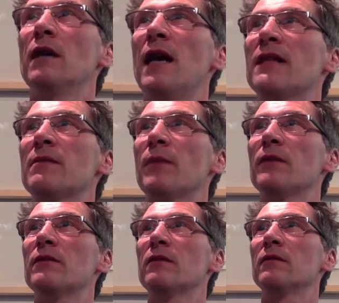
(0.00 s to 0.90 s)
As
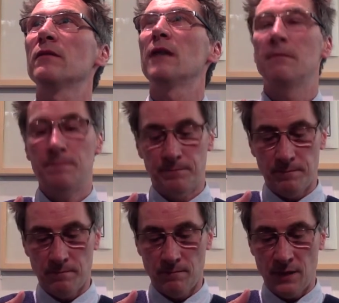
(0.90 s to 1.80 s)
opposed to, I'm
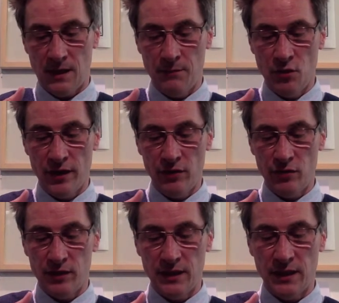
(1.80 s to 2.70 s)
not
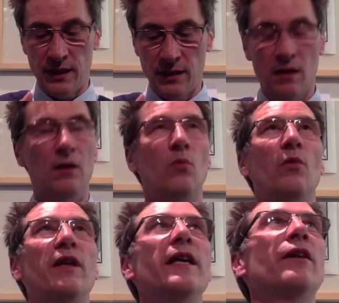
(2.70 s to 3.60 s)
interested in,
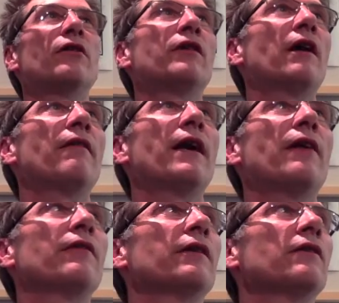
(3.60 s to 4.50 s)
well, the ink could go
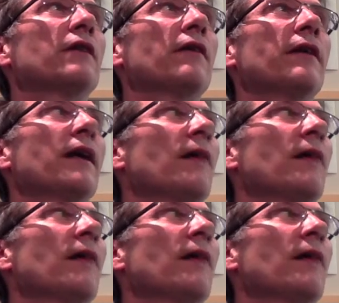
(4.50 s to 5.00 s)
there, it could go here.